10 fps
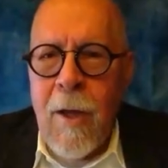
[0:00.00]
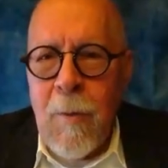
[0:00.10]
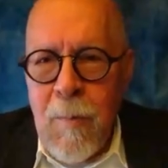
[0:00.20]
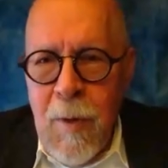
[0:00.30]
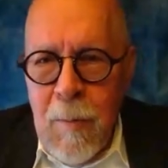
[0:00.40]

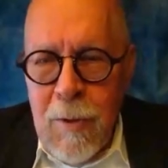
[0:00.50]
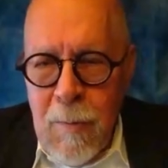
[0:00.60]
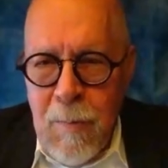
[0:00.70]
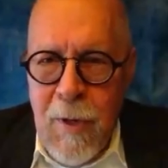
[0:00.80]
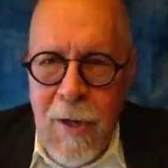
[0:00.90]
other people's
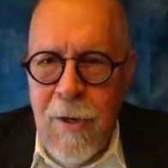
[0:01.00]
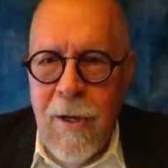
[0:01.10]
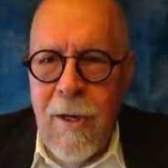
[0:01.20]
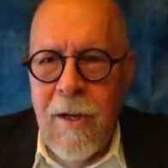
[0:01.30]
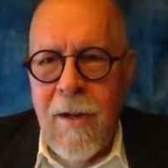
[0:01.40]

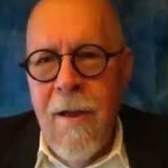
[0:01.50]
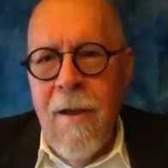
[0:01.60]
opinion and